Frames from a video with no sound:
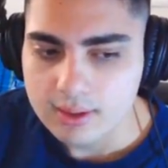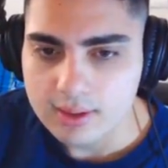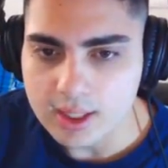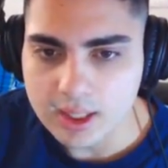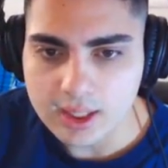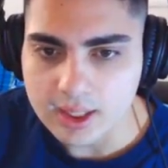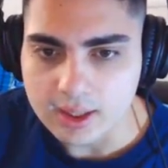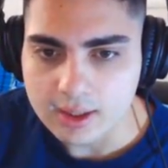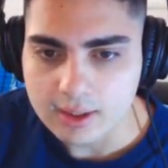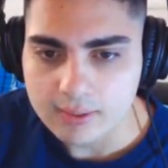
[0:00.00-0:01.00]
Nah.
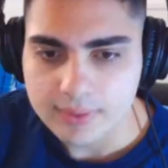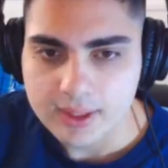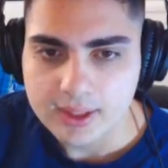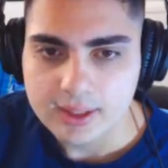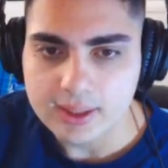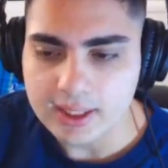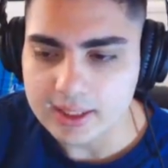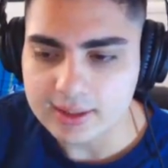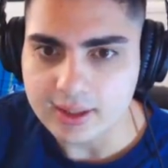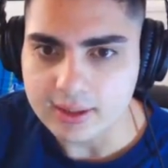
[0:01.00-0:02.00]
Not
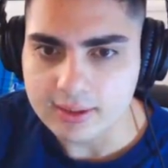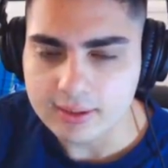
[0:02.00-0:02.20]
like that.